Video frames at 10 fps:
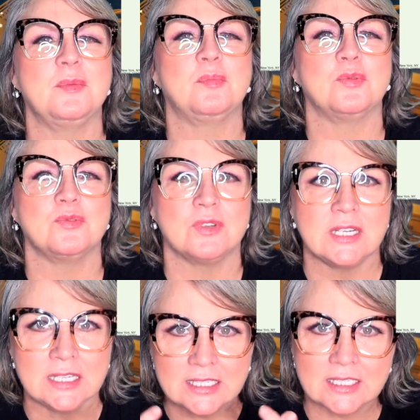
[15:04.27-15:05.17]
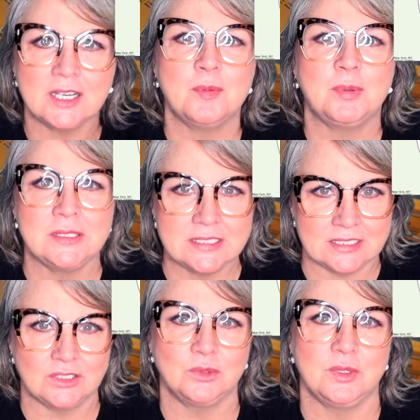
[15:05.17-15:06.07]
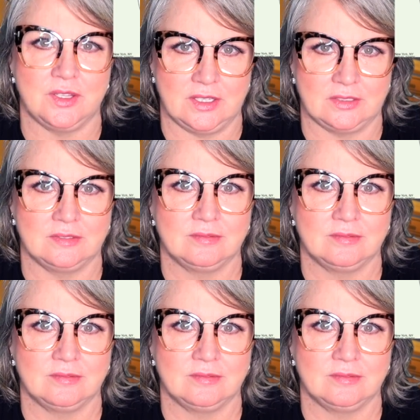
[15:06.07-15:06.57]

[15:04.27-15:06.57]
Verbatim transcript: bring it up and deal with it.